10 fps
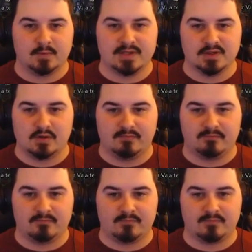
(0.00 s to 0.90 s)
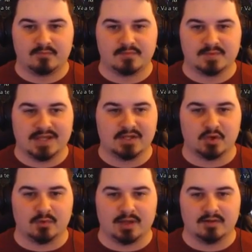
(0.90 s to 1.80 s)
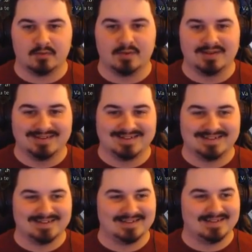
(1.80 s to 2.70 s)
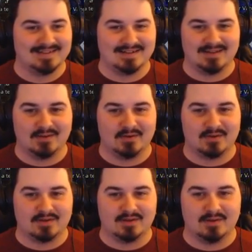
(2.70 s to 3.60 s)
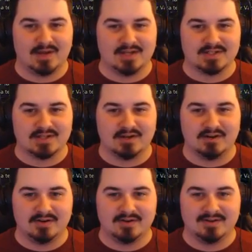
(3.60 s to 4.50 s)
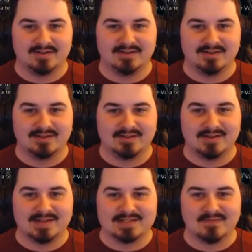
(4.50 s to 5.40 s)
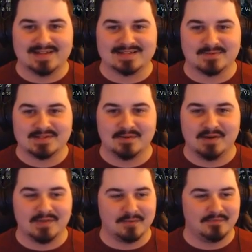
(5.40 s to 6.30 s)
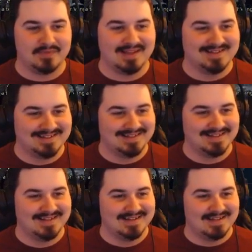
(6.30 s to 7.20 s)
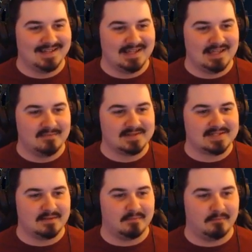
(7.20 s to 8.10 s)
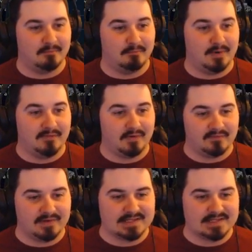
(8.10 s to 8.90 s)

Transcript: Why is he all slideshowy? You okay, just a car? Look at his face. What's going on with him? He can give me some buffer